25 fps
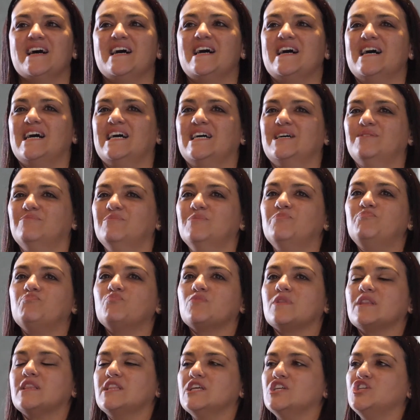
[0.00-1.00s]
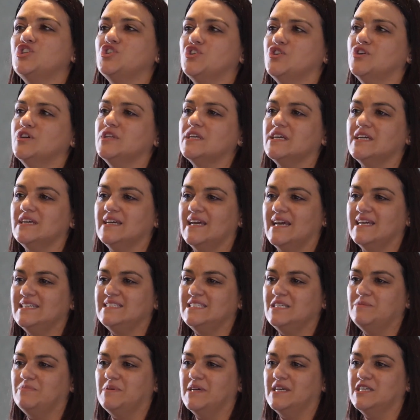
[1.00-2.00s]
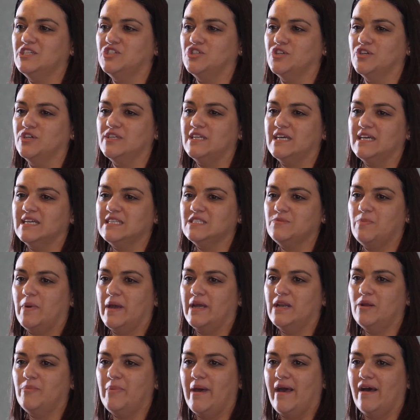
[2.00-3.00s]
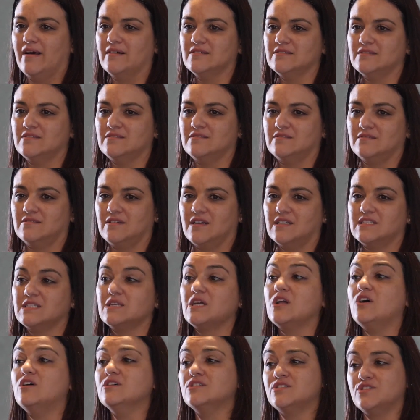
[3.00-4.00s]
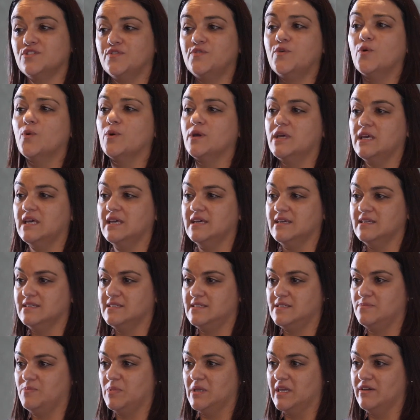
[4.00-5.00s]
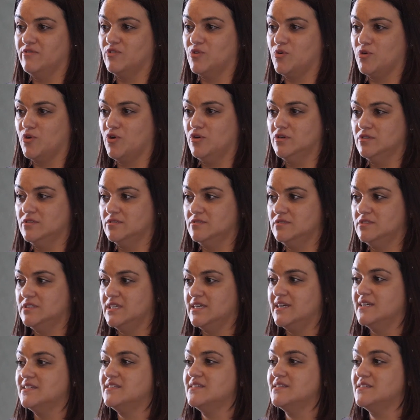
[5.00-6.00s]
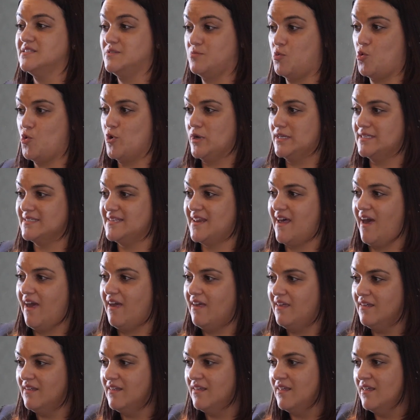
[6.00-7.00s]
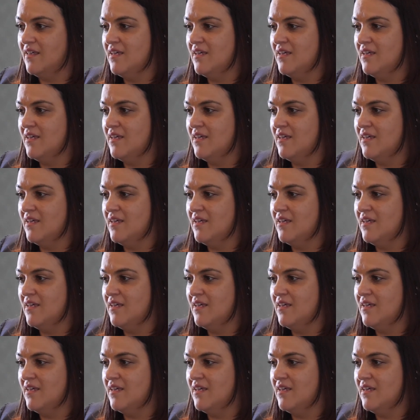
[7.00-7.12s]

The journey, STP journey, it's close to 4 years, believe it or not, to get to this point today.